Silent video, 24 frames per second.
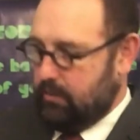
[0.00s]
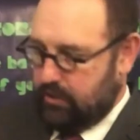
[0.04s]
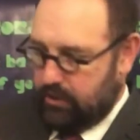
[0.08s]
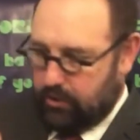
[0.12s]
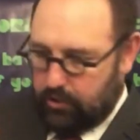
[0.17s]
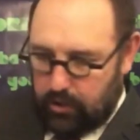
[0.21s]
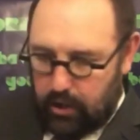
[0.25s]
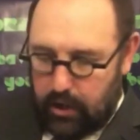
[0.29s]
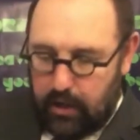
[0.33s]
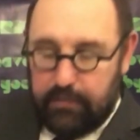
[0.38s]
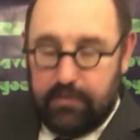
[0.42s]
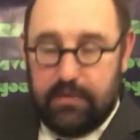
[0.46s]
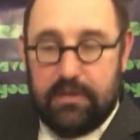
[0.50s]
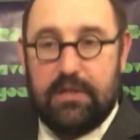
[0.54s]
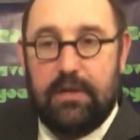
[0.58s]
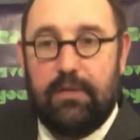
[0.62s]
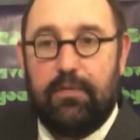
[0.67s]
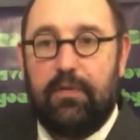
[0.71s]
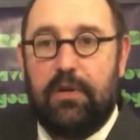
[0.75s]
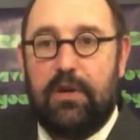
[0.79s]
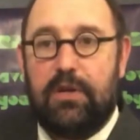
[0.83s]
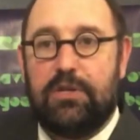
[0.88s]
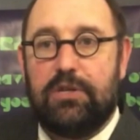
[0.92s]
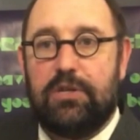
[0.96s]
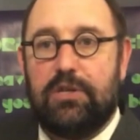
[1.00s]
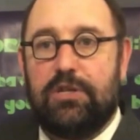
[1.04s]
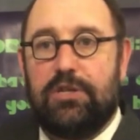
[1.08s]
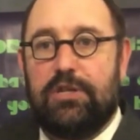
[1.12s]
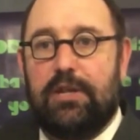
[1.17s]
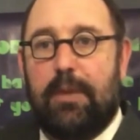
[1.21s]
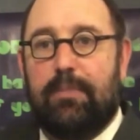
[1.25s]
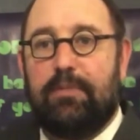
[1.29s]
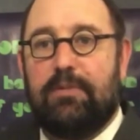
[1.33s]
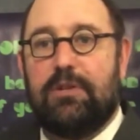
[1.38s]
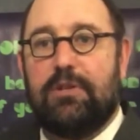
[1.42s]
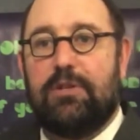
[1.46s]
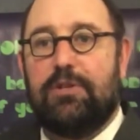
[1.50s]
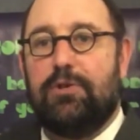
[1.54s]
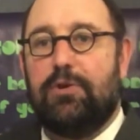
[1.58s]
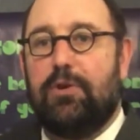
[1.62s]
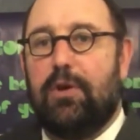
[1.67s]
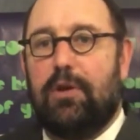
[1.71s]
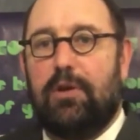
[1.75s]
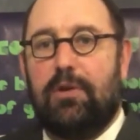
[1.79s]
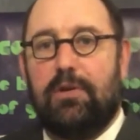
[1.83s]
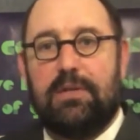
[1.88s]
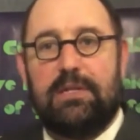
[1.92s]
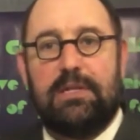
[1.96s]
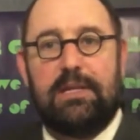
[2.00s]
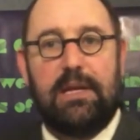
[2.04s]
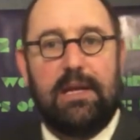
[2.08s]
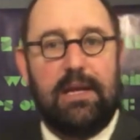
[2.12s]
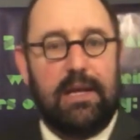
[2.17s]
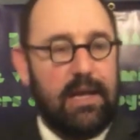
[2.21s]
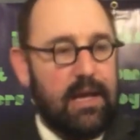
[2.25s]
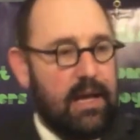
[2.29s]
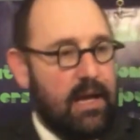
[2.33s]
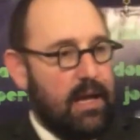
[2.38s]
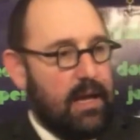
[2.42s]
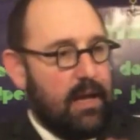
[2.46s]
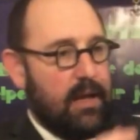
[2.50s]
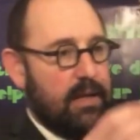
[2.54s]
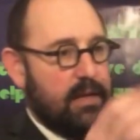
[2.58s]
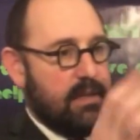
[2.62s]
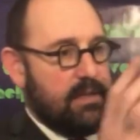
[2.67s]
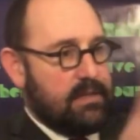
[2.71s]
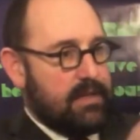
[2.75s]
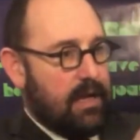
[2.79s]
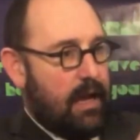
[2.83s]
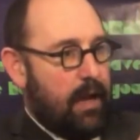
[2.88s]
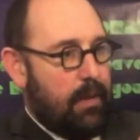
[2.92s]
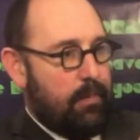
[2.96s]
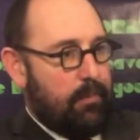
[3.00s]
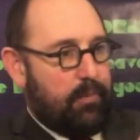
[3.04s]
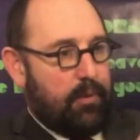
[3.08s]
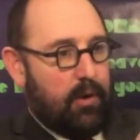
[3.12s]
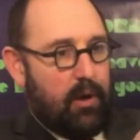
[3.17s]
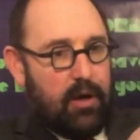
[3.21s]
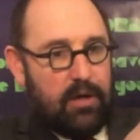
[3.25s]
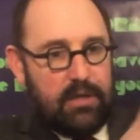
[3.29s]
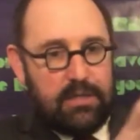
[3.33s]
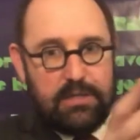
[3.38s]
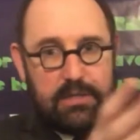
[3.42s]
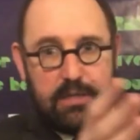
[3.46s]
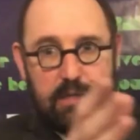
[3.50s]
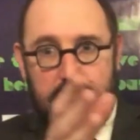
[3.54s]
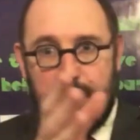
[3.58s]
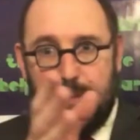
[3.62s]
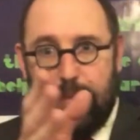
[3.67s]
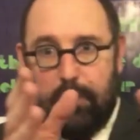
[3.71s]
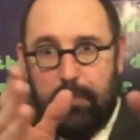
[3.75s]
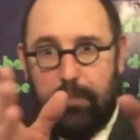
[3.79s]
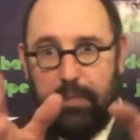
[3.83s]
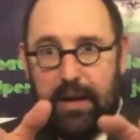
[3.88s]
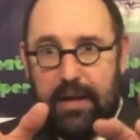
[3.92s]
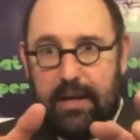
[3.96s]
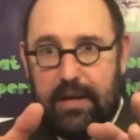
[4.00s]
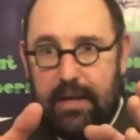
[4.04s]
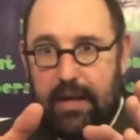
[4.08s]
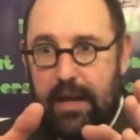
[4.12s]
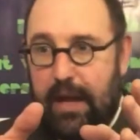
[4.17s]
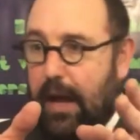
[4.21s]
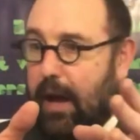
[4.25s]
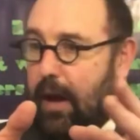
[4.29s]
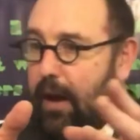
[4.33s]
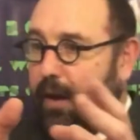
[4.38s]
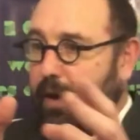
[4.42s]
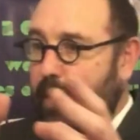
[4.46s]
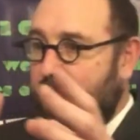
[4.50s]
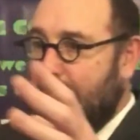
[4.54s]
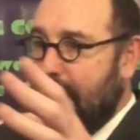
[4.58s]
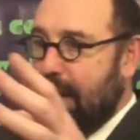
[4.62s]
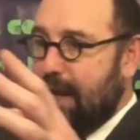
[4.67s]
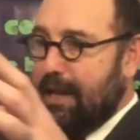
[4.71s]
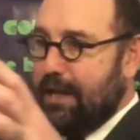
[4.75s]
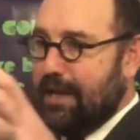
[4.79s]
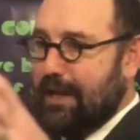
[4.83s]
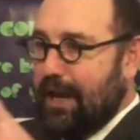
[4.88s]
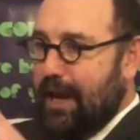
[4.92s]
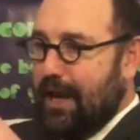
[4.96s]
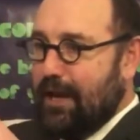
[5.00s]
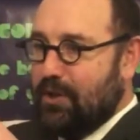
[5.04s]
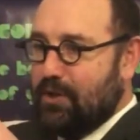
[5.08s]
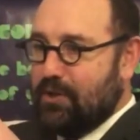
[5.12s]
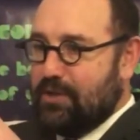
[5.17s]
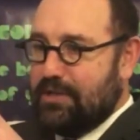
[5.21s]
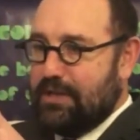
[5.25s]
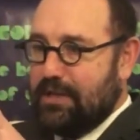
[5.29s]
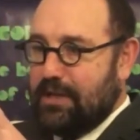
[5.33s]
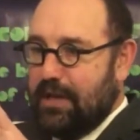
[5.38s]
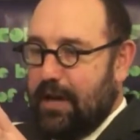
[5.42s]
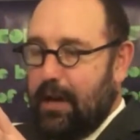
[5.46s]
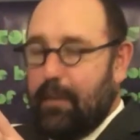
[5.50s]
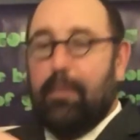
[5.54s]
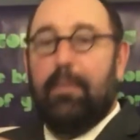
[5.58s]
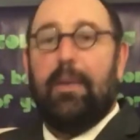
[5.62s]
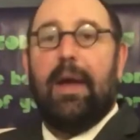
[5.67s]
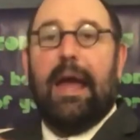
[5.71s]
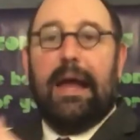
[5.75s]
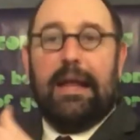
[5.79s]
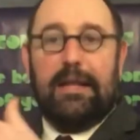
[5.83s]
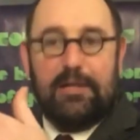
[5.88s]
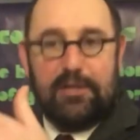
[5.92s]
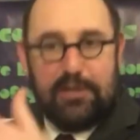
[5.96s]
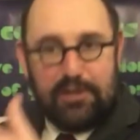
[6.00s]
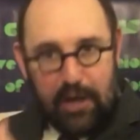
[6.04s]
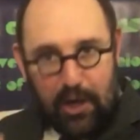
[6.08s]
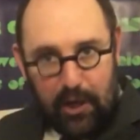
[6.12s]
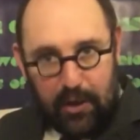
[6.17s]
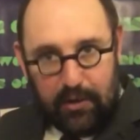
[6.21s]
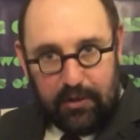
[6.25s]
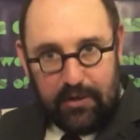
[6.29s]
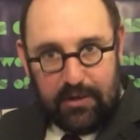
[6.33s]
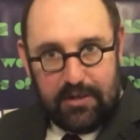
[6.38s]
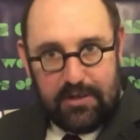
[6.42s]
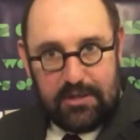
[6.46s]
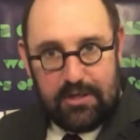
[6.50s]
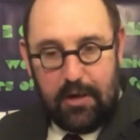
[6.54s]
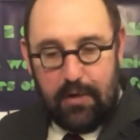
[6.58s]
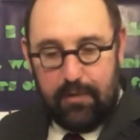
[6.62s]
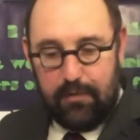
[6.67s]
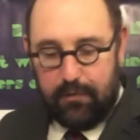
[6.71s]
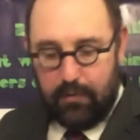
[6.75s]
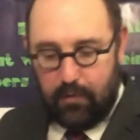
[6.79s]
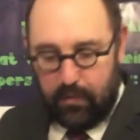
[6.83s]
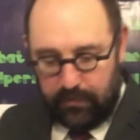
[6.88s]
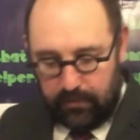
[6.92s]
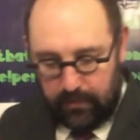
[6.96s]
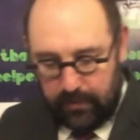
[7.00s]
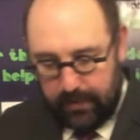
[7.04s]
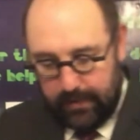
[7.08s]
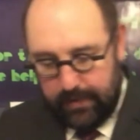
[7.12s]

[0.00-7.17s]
You go over to Ephesians chapter two, and you see time past, but now, and the ages to come, and so on and so forth.